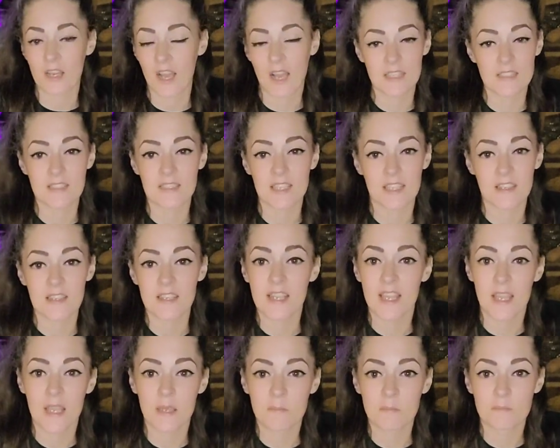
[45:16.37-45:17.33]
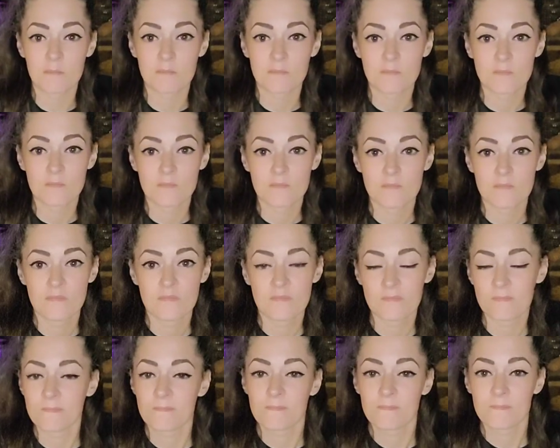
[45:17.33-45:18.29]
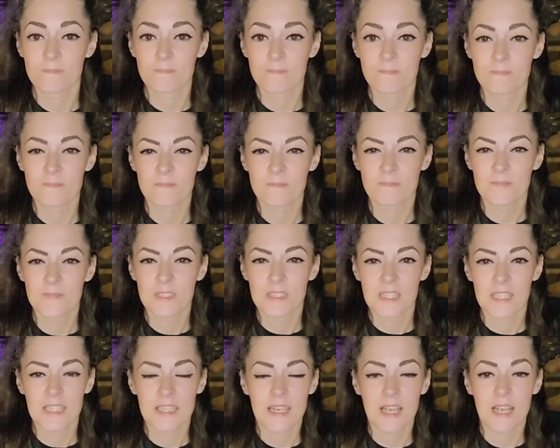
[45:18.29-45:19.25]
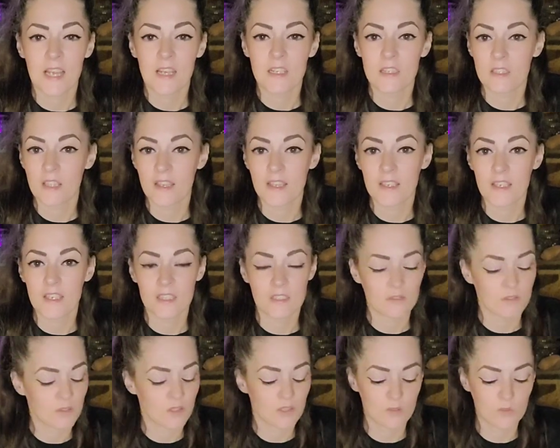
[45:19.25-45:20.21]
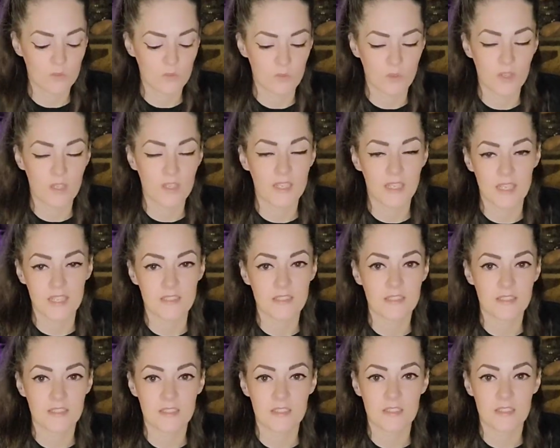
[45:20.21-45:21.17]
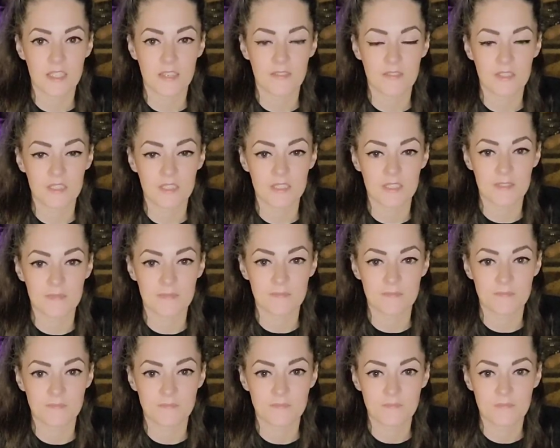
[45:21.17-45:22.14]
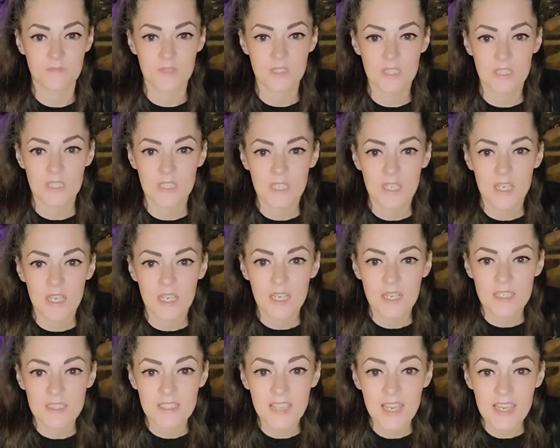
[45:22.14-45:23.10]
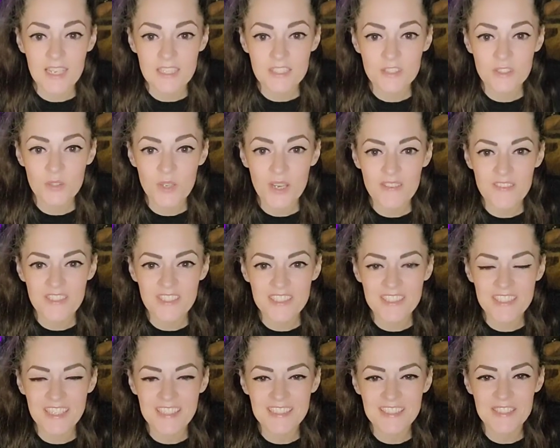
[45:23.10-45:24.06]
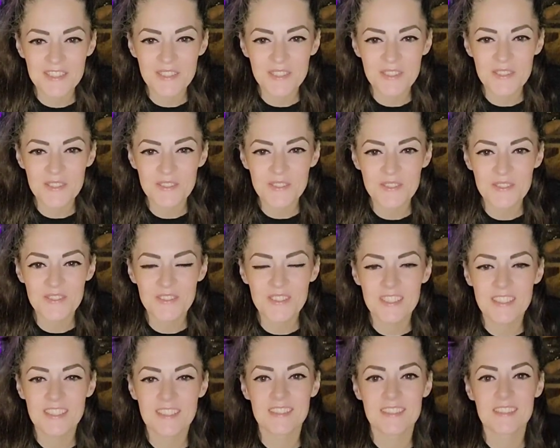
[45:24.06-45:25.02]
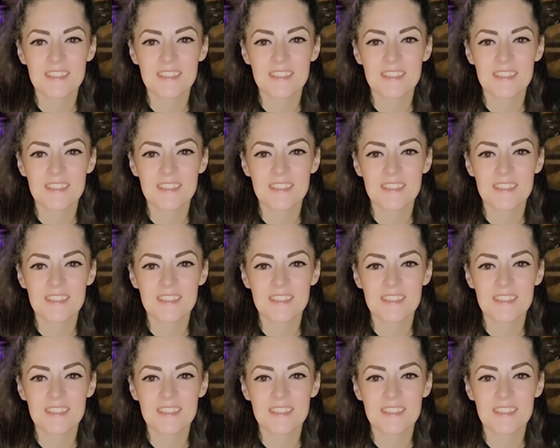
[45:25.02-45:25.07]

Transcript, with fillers: I say the name. Mm-hmm. And I like. Whew, yes, definitely. Yes, you have a good night too.